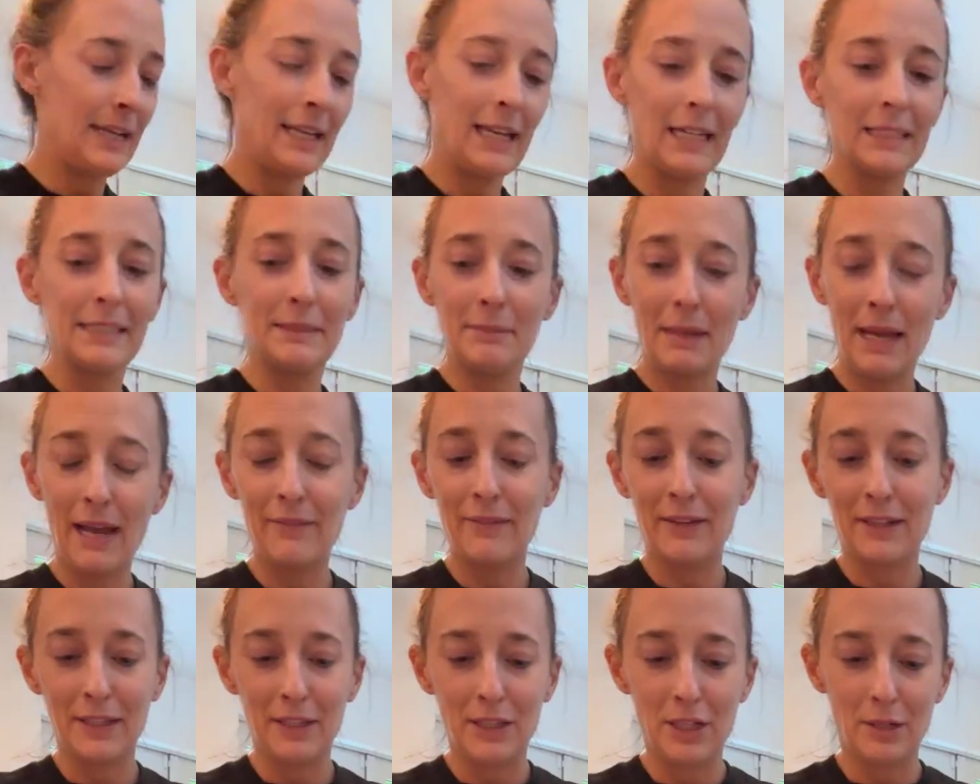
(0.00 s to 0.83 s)
yes, I'm
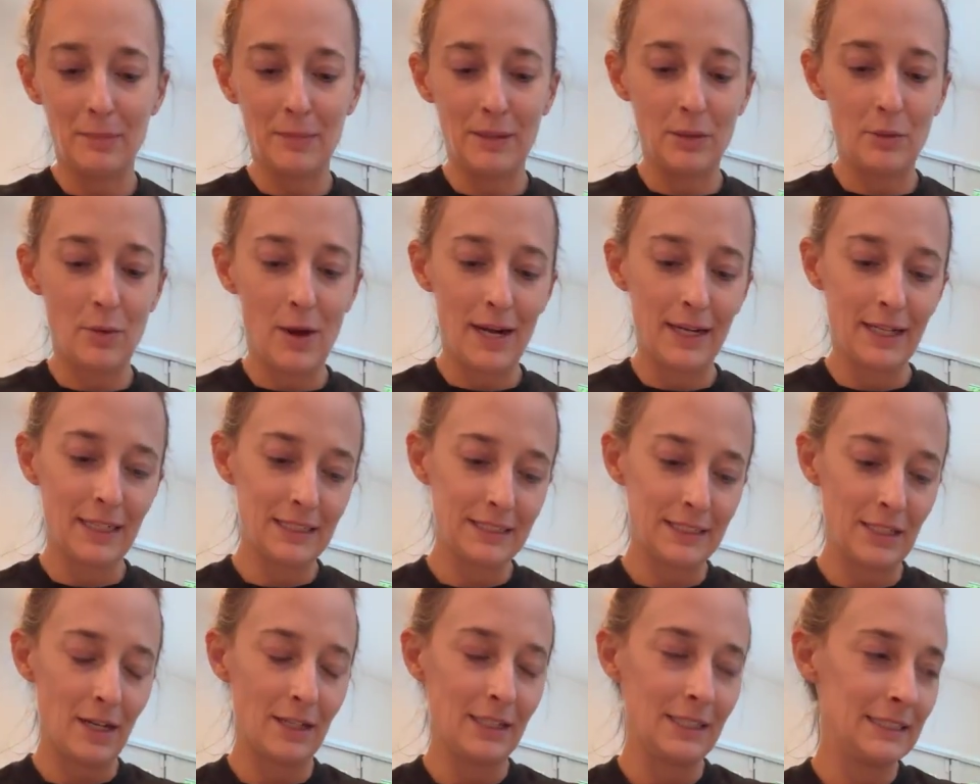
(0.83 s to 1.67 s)
having a little bit of wine
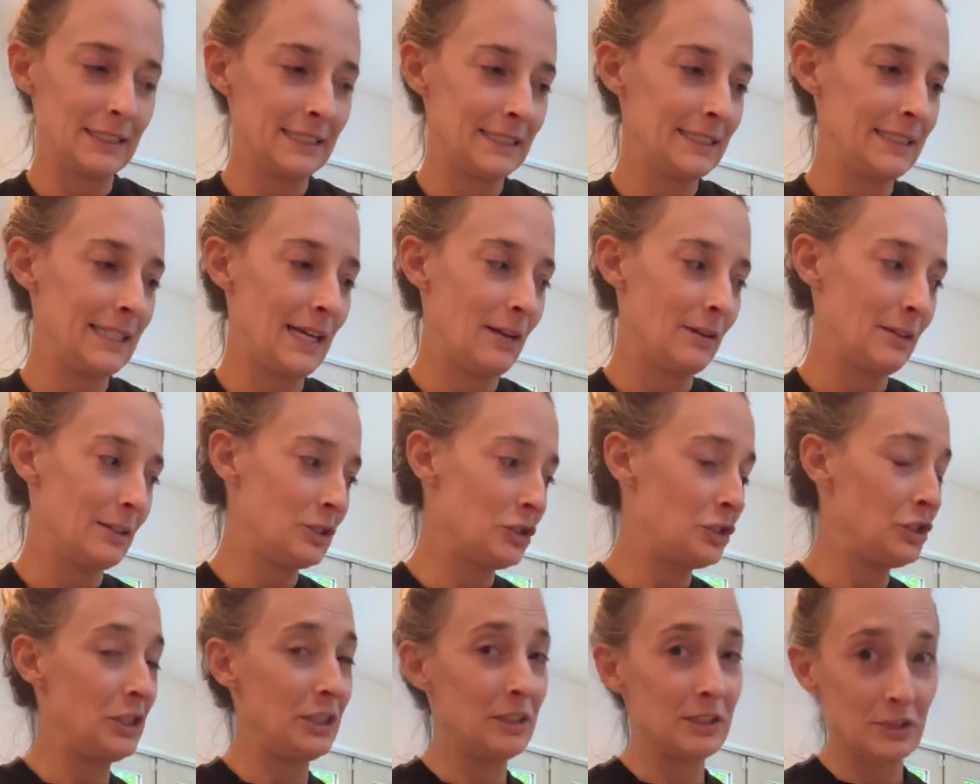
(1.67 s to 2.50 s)
because Anya's in town,
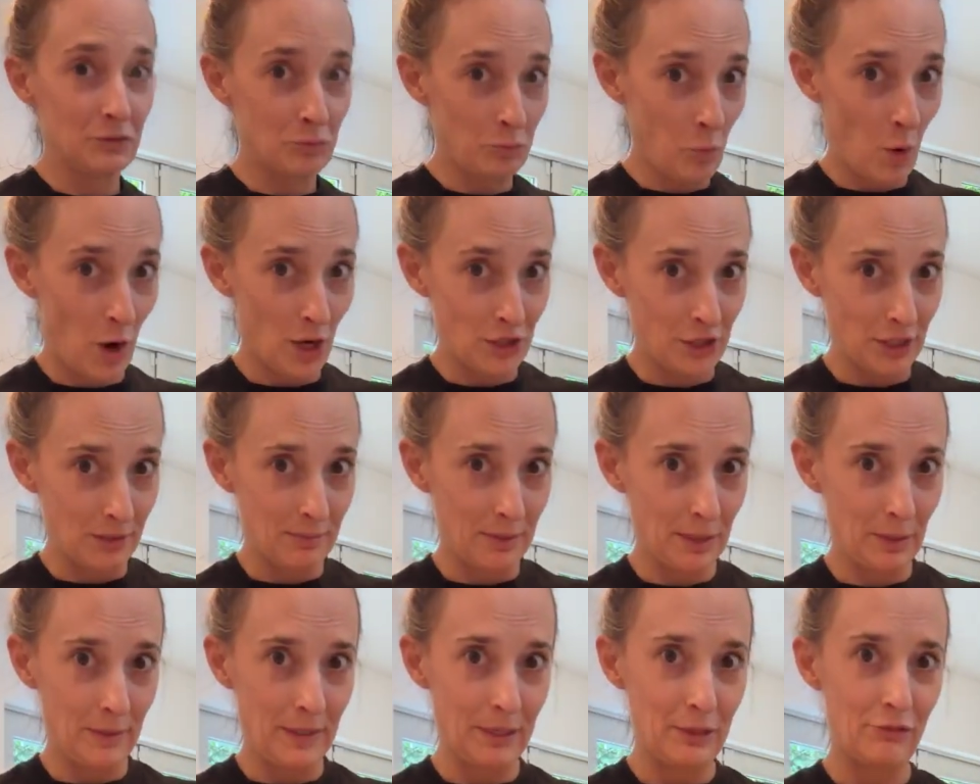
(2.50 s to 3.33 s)
and she's
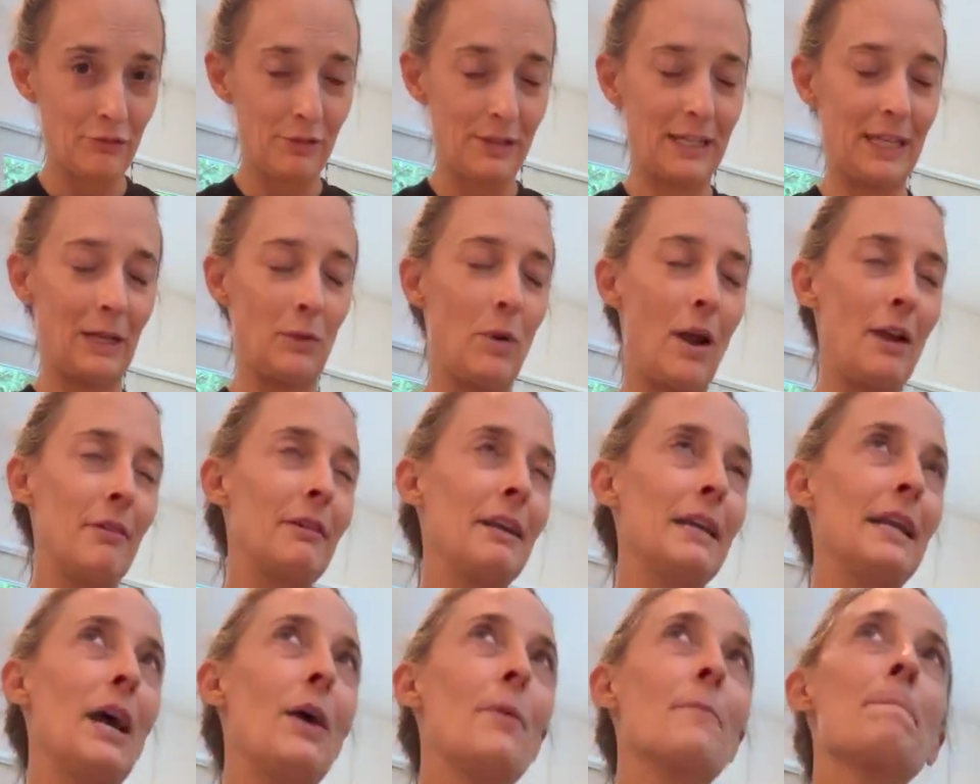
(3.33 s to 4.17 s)
watching Bluey and drinking wine
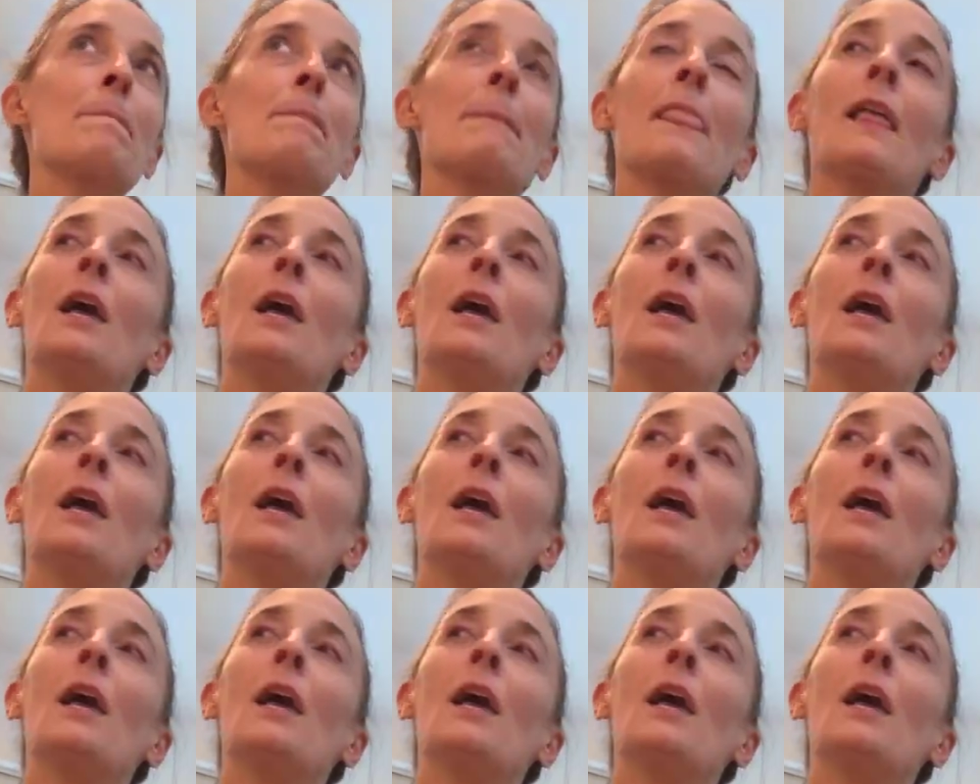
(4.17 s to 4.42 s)
right now.